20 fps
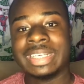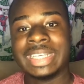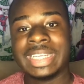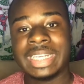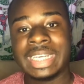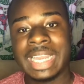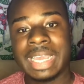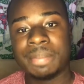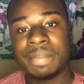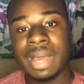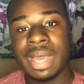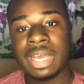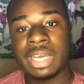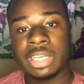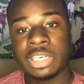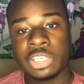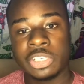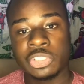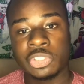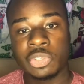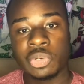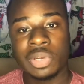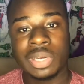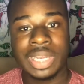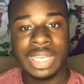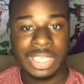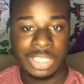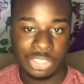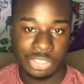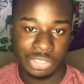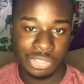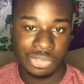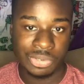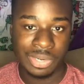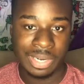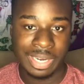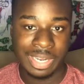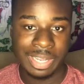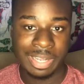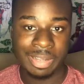
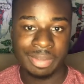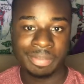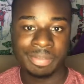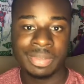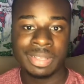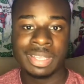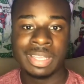DelayMine_Instagram.